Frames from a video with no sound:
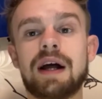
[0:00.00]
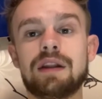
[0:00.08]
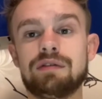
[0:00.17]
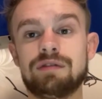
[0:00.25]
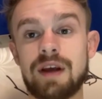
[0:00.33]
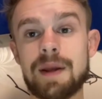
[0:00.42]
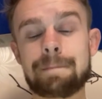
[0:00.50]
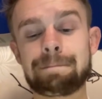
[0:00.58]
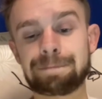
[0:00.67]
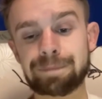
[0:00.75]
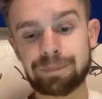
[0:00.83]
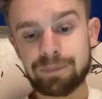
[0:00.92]
of fee,
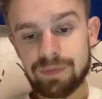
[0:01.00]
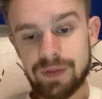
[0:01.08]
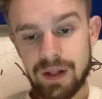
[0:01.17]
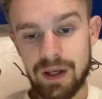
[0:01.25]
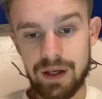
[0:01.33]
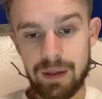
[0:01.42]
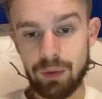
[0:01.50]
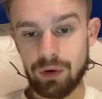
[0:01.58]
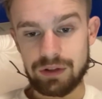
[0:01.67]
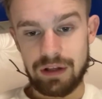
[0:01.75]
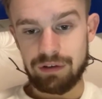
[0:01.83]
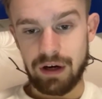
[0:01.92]
but
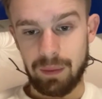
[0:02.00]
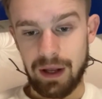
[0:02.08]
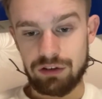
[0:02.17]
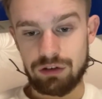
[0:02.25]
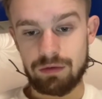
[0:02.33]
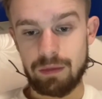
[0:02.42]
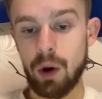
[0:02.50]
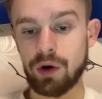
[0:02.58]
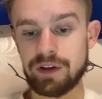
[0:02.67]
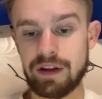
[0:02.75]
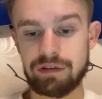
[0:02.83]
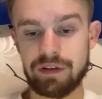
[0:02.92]
different outlets
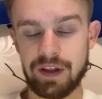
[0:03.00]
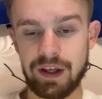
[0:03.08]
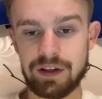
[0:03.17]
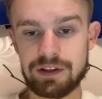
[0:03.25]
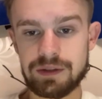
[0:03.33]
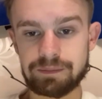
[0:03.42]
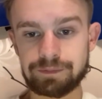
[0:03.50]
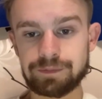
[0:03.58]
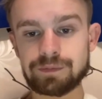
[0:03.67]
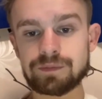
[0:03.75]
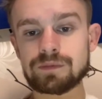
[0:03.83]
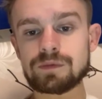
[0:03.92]
reported different things.
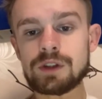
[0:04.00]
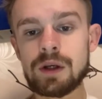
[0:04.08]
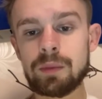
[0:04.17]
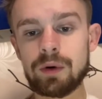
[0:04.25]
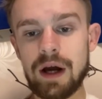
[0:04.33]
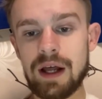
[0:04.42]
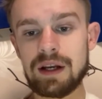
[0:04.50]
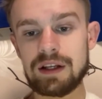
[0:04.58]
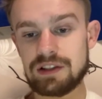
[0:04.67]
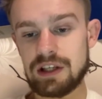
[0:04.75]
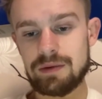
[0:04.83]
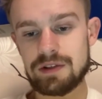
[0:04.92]
But, and it
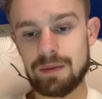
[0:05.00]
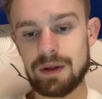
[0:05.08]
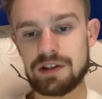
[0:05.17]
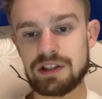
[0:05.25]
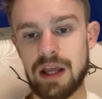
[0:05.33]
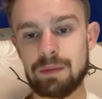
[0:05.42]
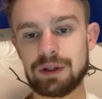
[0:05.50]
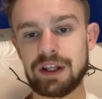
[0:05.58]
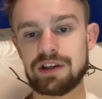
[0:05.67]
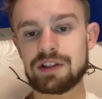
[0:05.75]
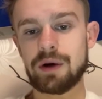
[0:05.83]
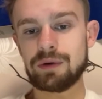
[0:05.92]
seems to be the same with the
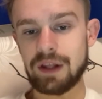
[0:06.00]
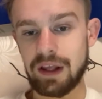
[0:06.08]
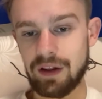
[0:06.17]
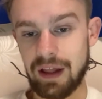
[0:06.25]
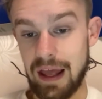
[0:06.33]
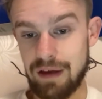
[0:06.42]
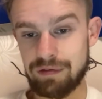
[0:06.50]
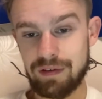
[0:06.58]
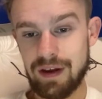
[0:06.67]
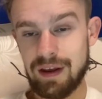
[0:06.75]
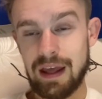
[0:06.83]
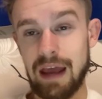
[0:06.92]
Isco deal,
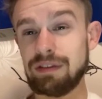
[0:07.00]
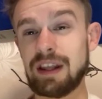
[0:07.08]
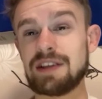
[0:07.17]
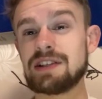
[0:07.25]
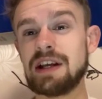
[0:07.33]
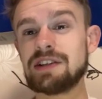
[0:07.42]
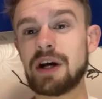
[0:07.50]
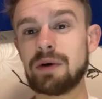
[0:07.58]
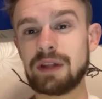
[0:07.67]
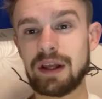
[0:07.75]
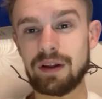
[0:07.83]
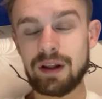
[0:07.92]
if there is an Isco
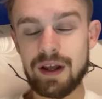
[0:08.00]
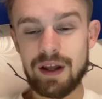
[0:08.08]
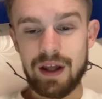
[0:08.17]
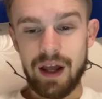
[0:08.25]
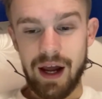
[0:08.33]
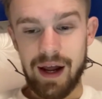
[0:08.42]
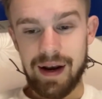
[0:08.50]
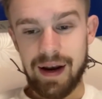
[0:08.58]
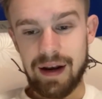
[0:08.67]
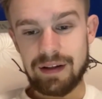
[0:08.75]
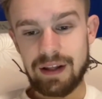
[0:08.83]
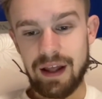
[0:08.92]
deal. And